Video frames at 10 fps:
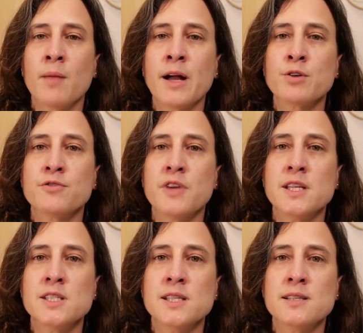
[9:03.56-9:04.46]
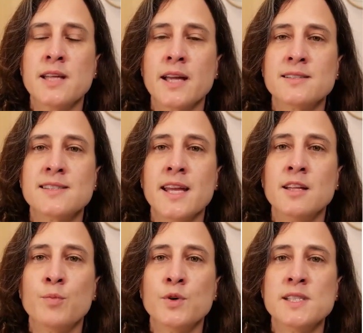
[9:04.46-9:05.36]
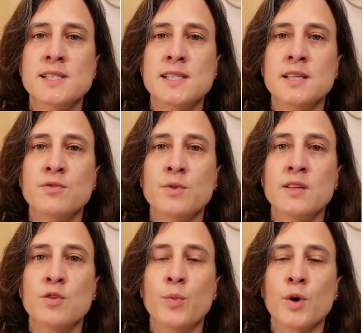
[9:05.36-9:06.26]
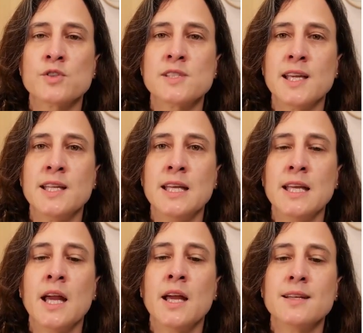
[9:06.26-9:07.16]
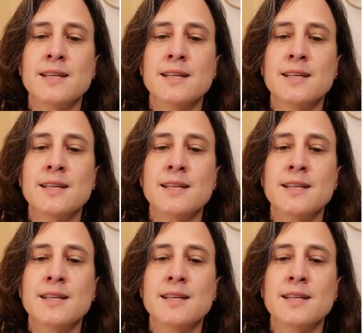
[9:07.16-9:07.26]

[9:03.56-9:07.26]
are macrophages that stain positive with the purse staining